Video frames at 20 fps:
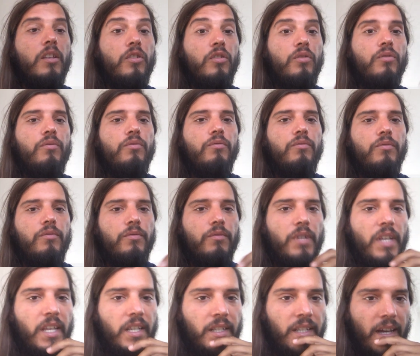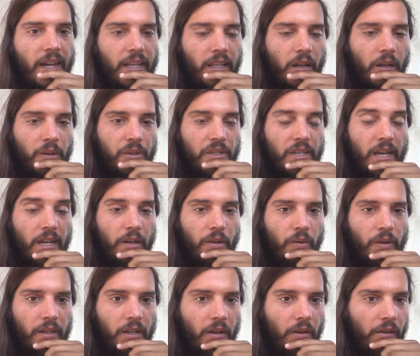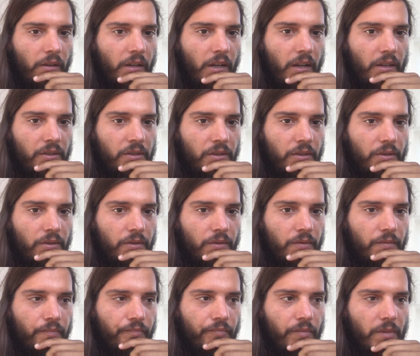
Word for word: to ignite our shadow and our conscious.